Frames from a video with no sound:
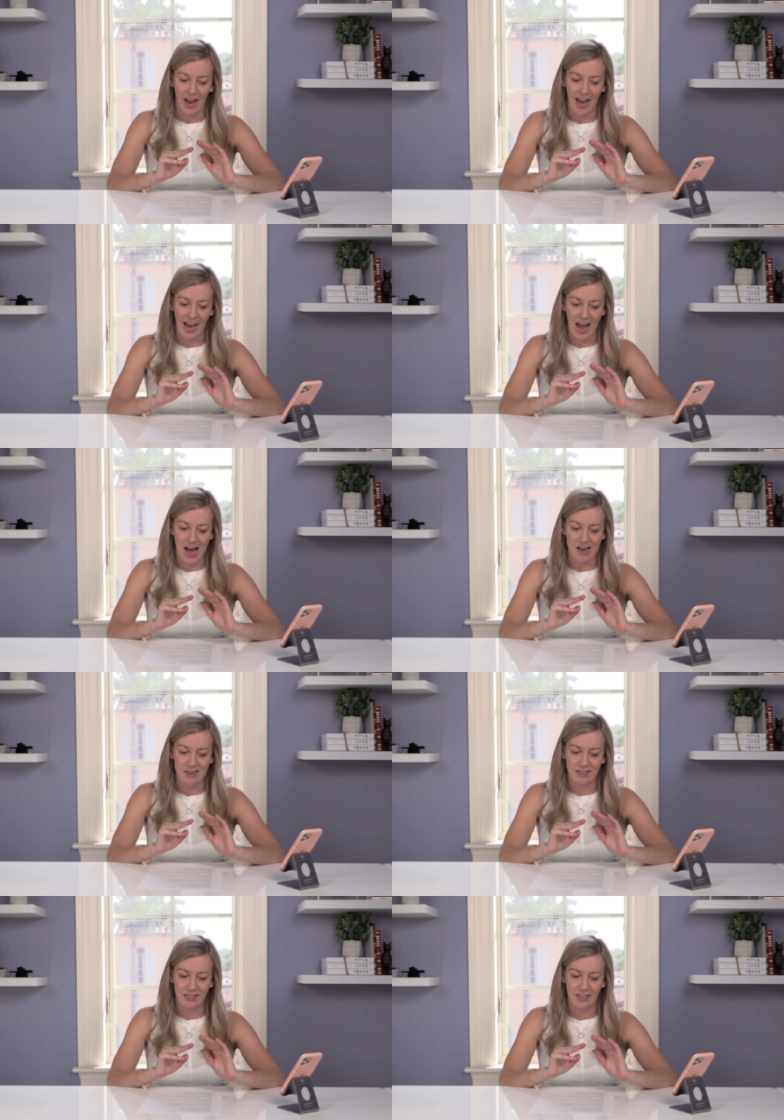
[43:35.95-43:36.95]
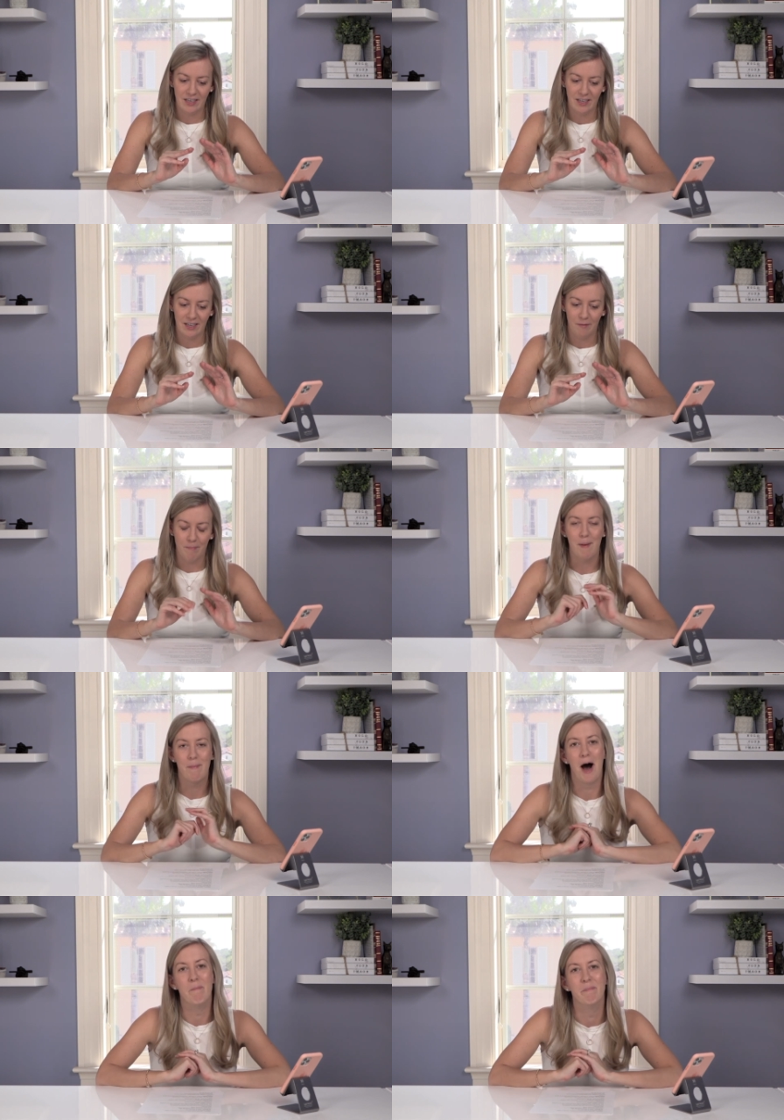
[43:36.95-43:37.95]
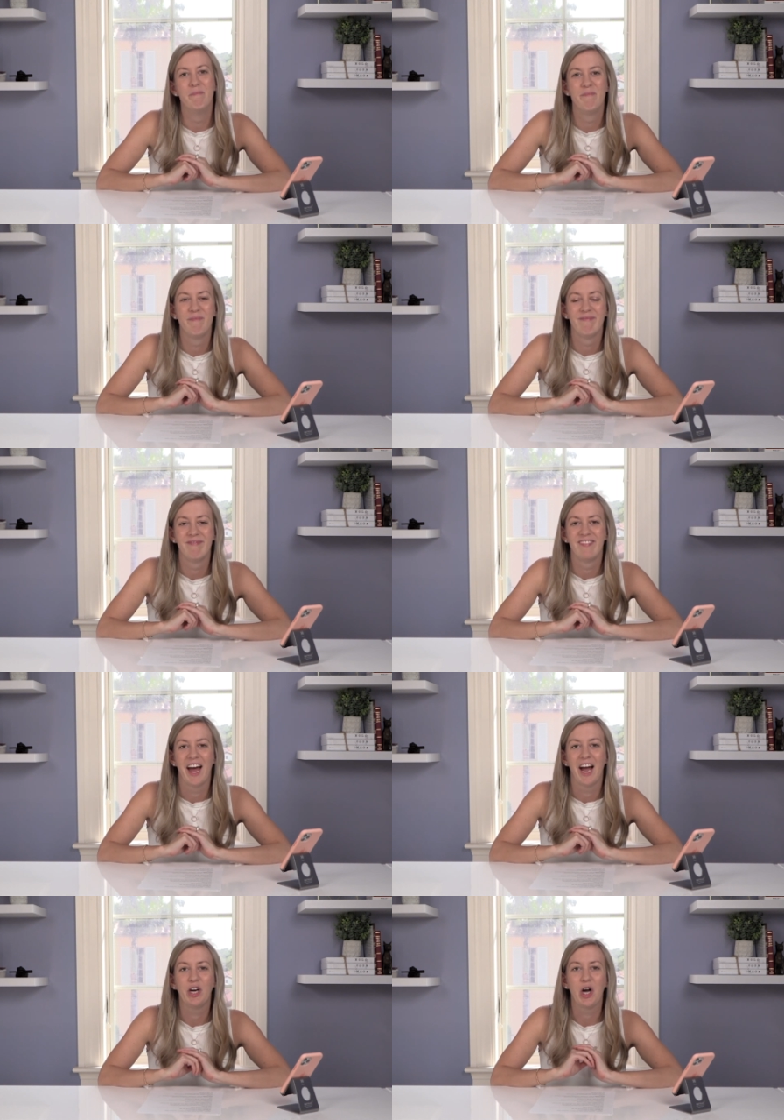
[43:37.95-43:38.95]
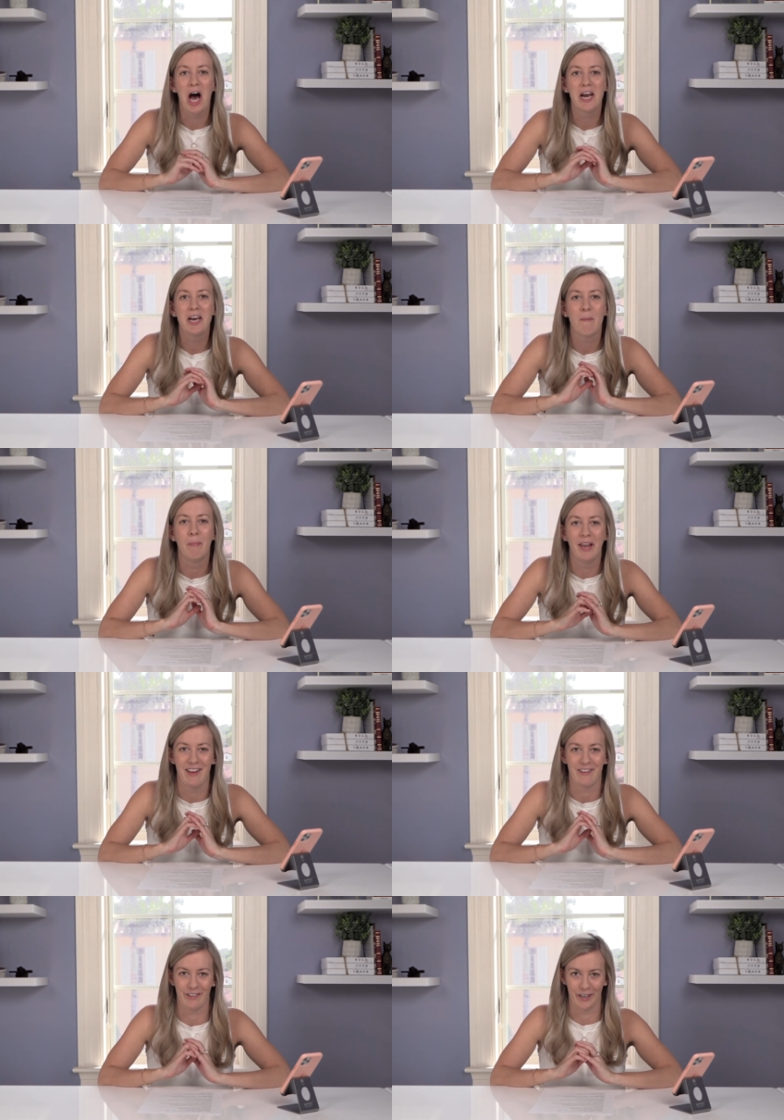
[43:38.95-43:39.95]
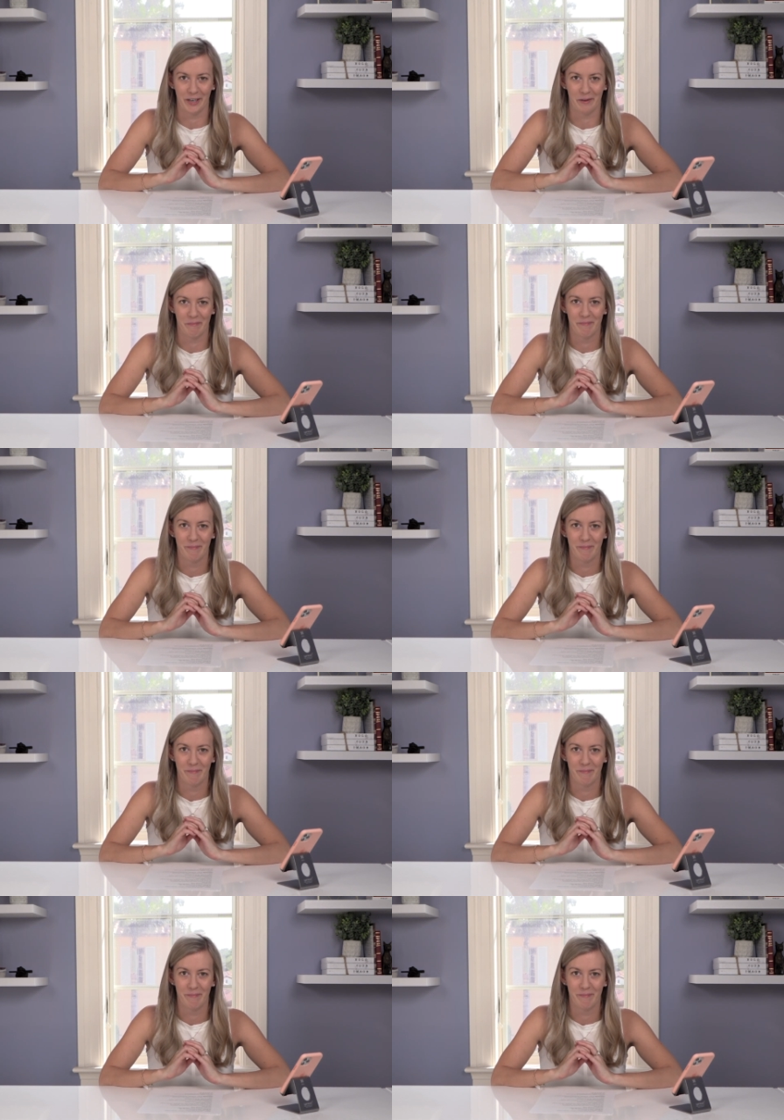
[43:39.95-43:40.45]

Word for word: And my mom, God bless her.